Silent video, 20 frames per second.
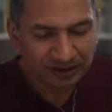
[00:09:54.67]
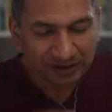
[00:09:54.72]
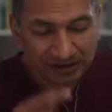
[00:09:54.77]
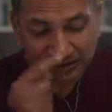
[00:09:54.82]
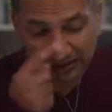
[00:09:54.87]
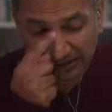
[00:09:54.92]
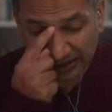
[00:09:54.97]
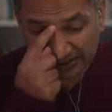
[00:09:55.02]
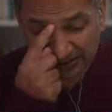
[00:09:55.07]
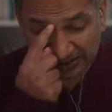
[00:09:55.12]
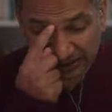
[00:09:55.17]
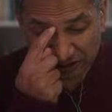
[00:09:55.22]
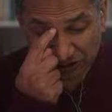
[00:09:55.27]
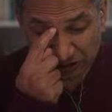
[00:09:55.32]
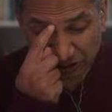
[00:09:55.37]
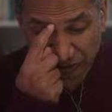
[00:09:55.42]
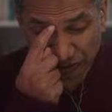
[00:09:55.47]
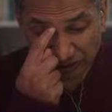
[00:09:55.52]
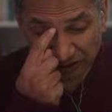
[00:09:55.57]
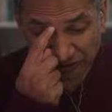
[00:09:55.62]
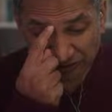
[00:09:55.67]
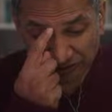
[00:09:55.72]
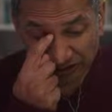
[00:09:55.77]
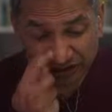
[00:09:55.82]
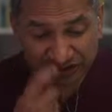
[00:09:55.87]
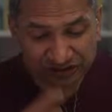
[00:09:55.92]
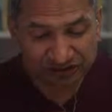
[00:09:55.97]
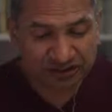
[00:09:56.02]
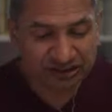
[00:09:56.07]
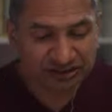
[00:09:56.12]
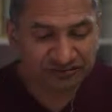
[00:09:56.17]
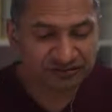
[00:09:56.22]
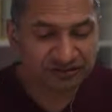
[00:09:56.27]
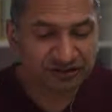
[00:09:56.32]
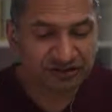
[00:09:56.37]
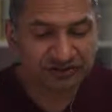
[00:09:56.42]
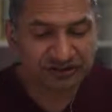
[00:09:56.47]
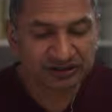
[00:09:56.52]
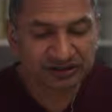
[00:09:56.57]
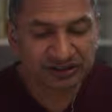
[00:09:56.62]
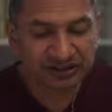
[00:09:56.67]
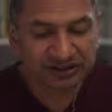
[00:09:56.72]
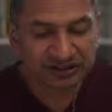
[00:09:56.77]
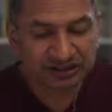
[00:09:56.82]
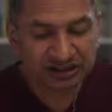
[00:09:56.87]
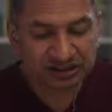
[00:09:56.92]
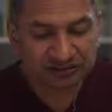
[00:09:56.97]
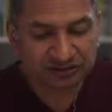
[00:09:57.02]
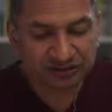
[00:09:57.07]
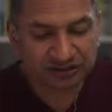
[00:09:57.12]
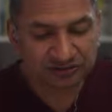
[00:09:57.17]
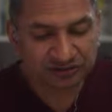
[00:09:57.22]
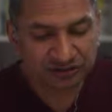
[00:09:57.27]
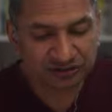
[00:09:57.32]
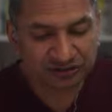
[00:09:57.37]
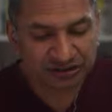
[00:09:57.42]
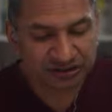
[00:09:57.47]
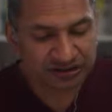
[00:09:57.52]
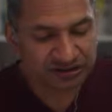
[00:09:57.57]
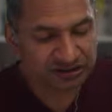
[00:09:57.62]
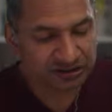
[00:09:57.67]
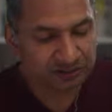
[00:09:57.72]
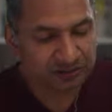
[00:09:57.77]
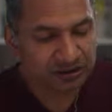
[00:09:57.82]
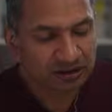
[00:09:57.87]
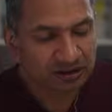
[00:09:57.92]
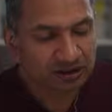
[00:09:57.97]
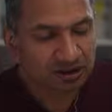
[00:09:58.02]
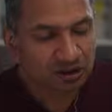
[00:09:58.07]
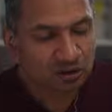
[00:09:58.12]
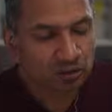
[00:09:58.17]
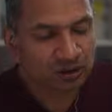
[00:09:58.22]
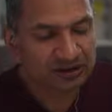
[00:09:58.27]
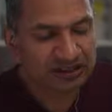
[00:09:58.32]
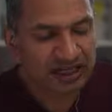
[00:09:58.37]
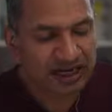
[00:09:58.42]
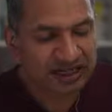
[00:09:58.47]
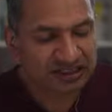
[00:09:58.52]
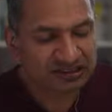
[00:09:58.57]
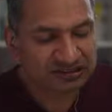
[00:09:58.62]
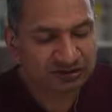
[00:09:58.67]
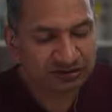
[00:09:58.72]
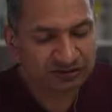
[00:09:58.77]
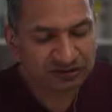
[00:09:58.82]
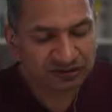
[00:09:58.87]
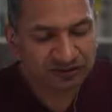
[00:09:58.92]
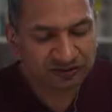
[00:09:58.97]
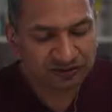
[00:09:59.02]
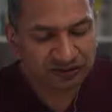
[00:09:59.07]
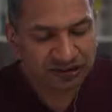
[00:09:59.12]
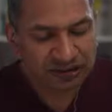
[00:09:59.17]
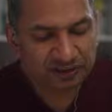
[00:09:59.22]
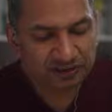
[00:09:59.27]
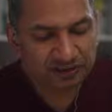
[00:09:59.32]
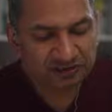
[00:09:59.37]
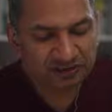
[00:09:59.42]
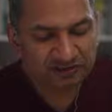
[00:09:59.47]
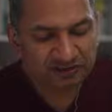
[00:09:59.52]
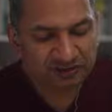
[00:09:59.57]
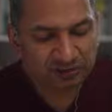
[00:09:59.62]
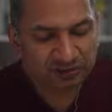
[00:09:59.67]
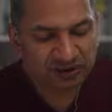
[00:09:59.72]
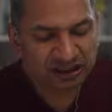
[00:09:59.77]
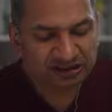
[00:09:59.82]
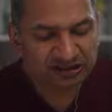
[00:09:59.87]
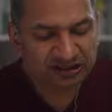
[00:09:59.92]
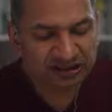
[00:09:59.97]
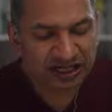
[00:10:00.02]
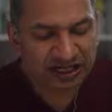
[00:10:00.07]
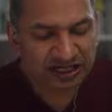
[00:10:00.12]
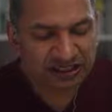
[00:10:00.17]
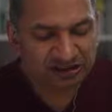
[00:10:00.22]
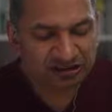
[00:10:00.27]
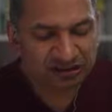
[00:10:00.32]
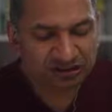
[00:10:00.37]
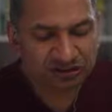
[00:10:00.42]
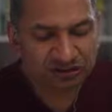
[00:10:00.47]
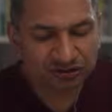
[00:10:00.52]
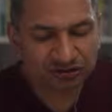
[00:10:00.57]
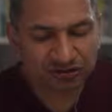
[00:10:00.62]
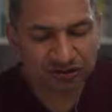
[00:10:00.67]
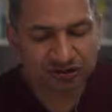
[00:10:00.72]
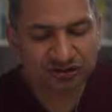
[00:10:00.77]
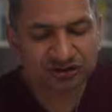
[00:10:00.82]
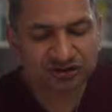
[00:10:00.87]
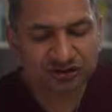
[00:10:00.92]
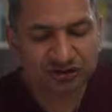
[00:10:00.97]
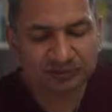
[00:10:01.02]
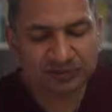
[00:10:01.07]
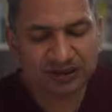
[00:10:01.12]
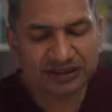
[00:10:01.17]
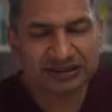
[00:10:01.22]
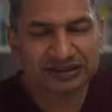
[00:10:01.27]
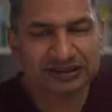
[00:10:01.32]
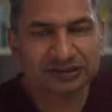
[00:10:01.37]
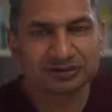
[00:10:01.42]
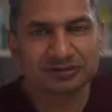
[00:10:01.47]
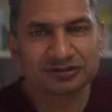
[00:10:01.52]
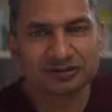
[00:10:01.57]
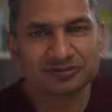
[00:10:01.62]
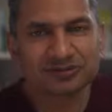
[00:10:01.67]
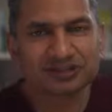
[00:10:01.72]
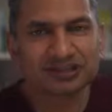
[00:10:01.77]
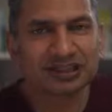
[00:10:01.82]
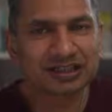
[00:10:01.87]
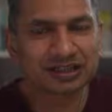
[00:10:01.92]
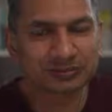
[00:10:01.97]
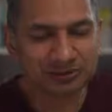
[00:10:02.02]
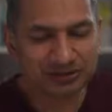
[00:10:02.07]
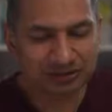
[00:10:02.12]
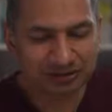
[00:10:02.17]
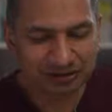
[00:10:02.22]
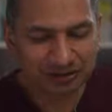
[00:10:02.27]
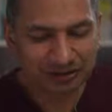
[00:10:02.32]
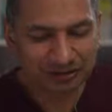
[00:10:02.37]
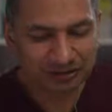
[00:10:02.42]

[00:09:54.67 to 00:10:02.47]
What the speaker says: The Arts Council refused to give further details for the funding snub, when asked under the Freedom of Information Act to do so by the Oldham Times,